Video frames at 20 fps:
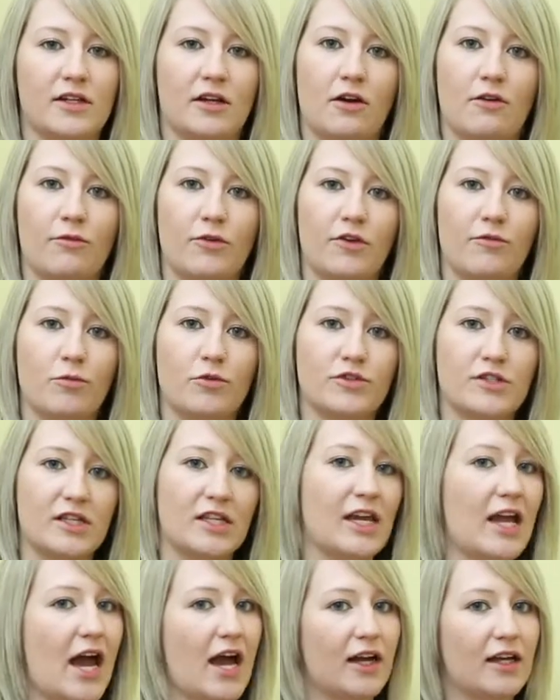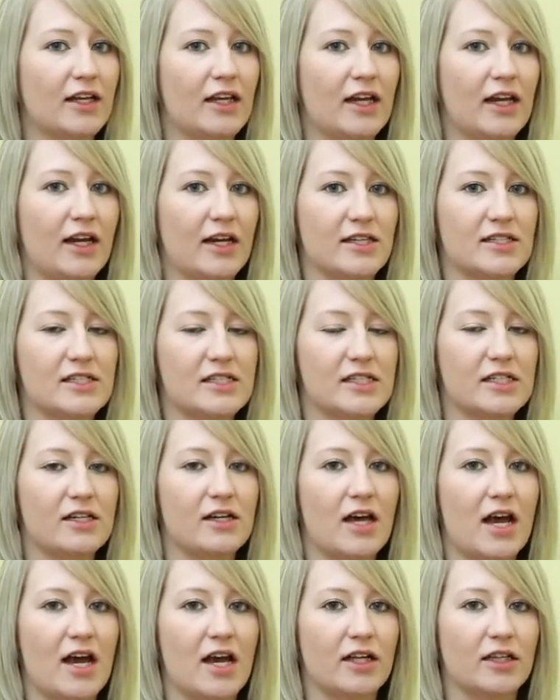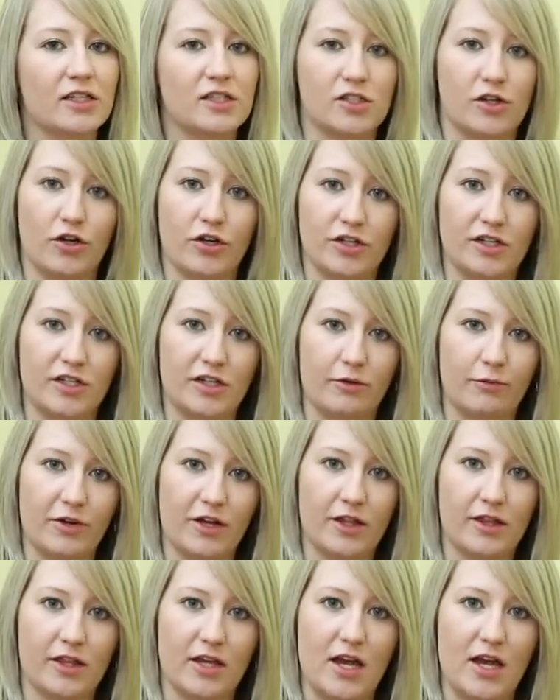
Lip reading: I got rid of most of the acne, I still had the scarring to deal with.